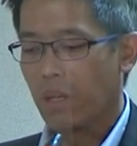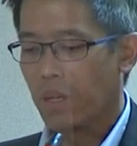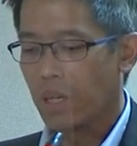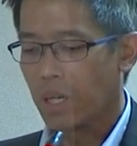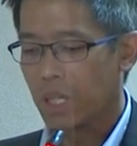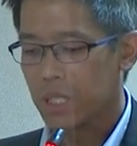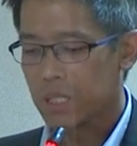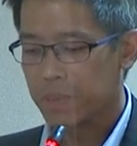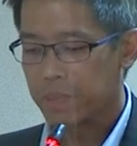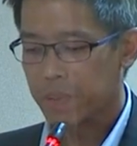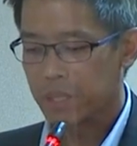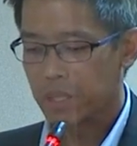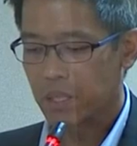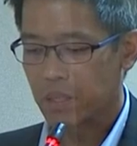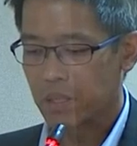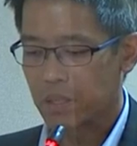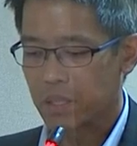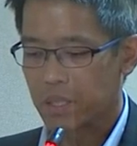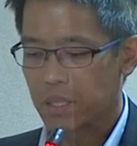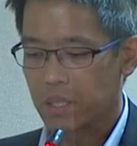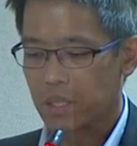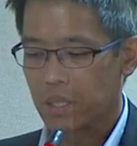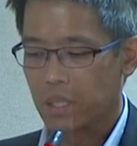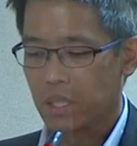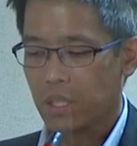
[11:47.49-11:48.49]

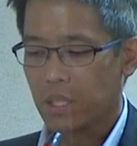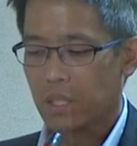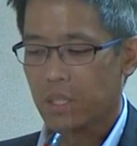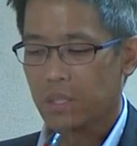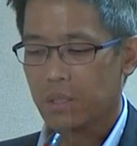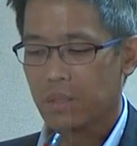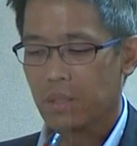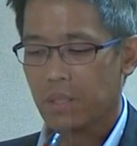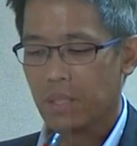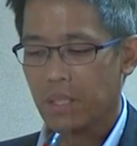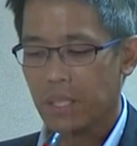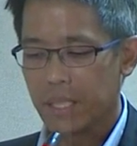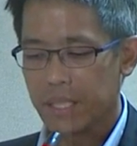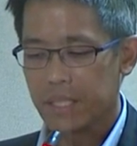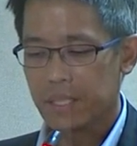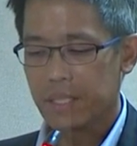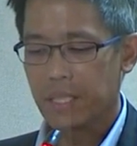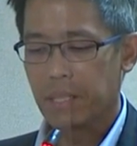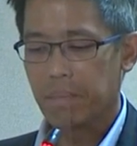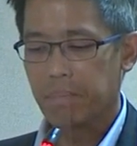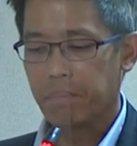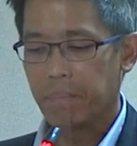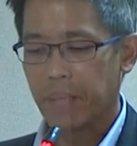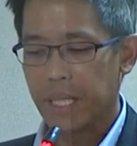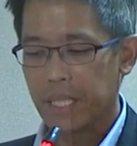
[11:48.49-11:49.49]
Hospitals should list
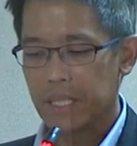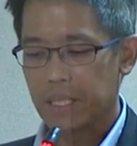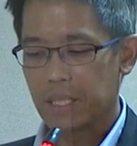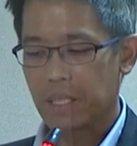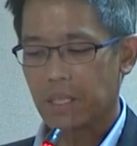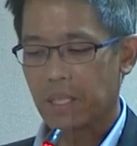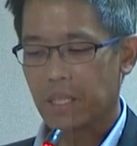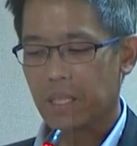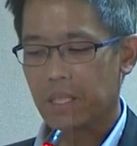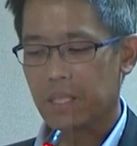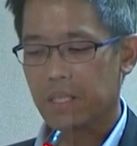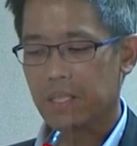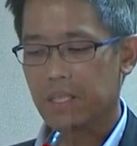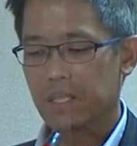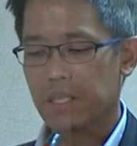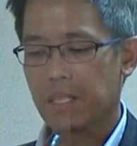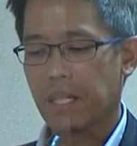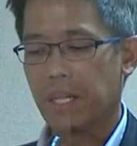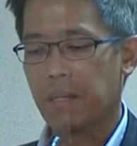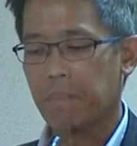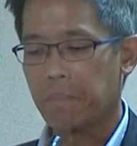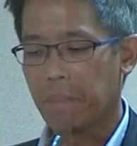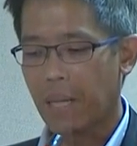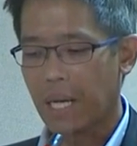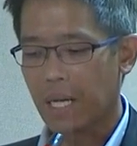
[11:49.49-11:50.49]
their base costs
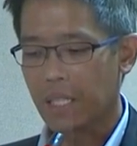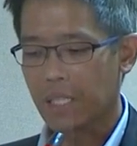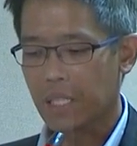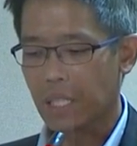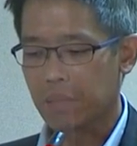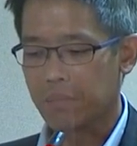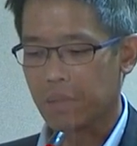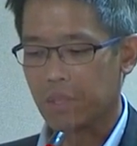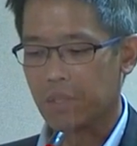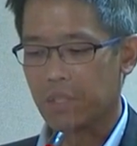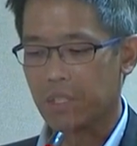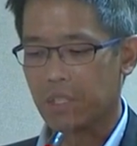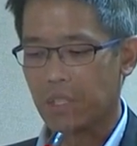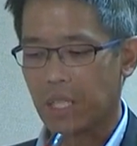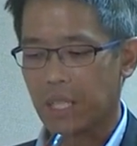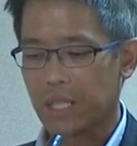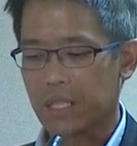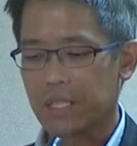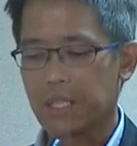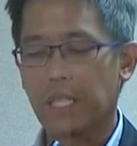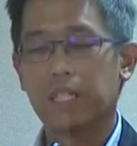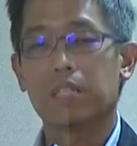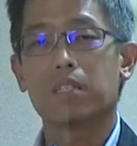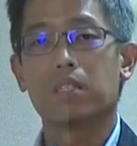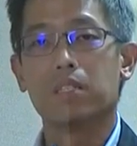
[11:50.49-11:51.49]
and markup on
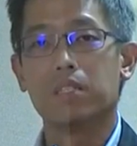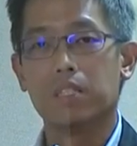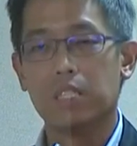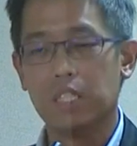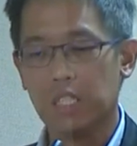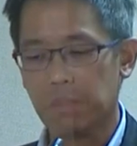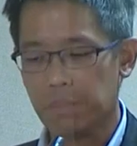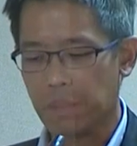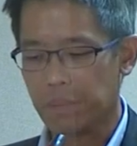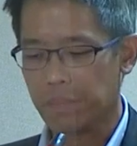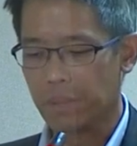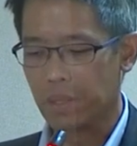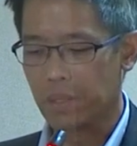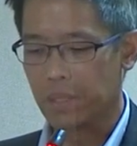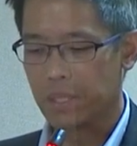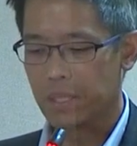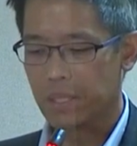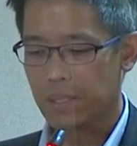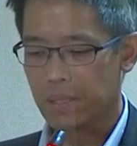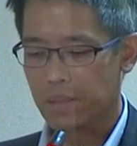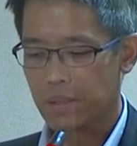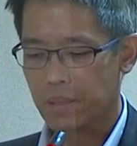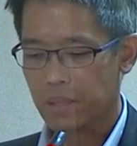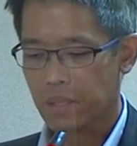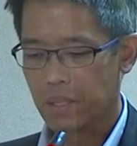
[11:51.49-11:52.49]
drugs and
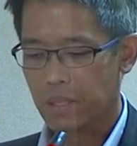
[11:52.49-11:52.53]
consumables.